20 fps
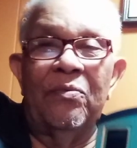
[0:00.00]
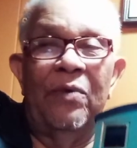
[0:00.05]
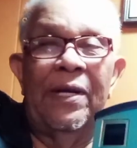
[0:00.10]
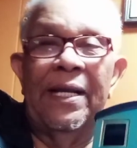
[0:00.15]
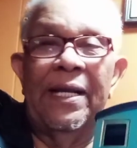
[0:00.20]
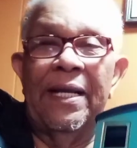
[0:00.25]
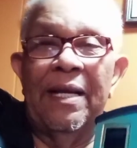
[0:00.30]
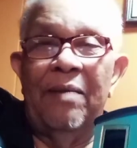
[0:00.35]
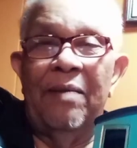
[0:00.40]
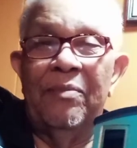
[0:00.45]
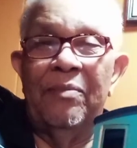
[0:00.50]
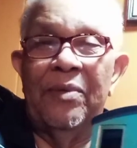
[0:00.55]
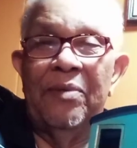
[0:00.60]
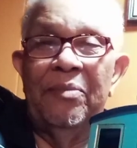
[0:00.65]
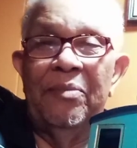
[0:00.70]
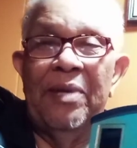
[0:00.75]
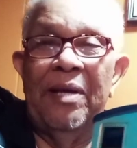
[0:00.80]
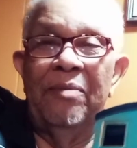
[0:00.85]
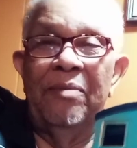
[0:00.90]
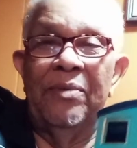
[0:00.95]
willing, I'm going
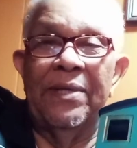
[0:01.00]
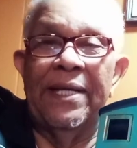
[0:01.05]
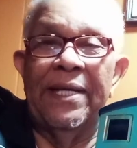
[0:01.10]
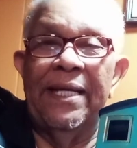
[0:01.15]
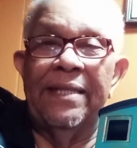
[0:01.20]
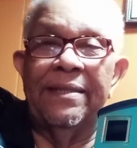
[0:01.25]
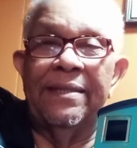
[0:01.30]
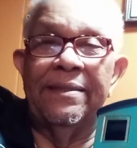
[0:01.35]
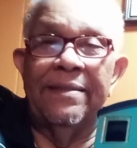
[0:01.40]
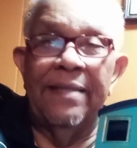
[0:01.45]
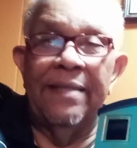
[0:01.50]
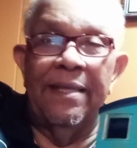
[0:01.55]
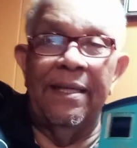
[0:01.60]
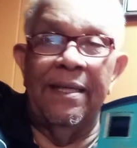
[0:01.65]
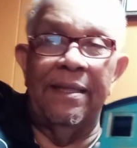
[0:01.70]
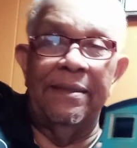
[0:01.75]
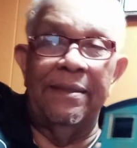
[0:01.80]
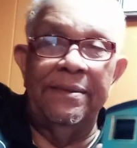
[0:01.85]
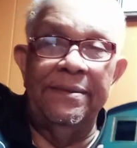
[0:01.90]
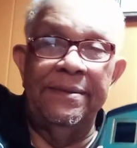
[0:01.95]
to be able to get
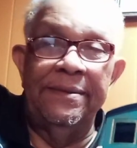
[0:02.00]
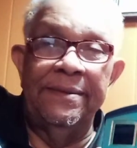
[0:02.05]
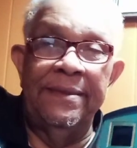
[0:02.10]
a